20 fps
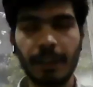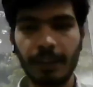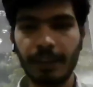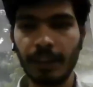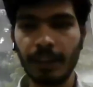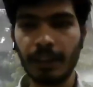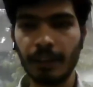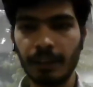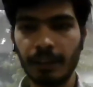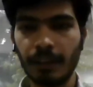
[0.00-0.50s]

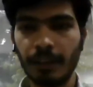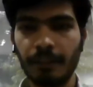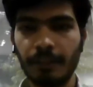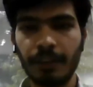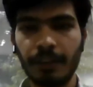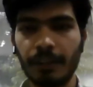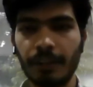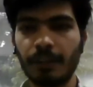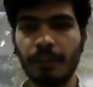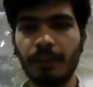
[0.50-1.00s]
energy
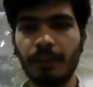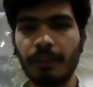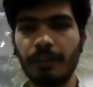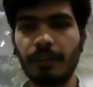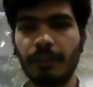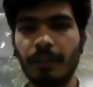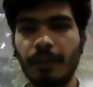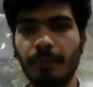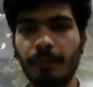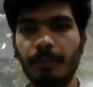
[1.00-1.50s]
conservation
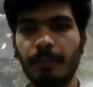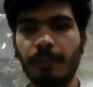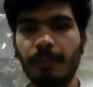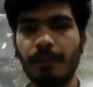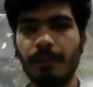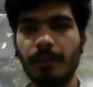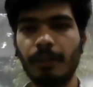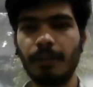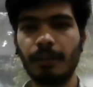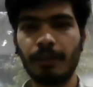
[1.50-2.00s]
concept,
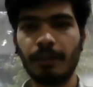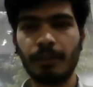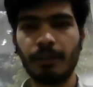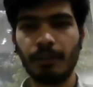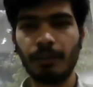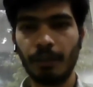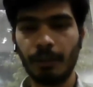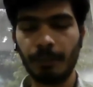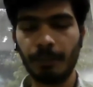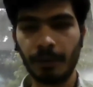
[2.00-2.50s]
it's
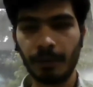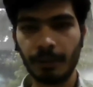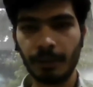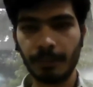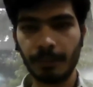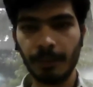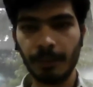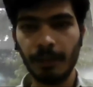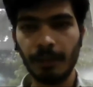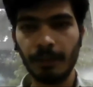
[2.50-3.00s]
not
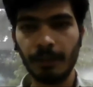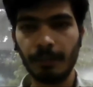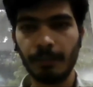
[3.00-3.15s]
possible.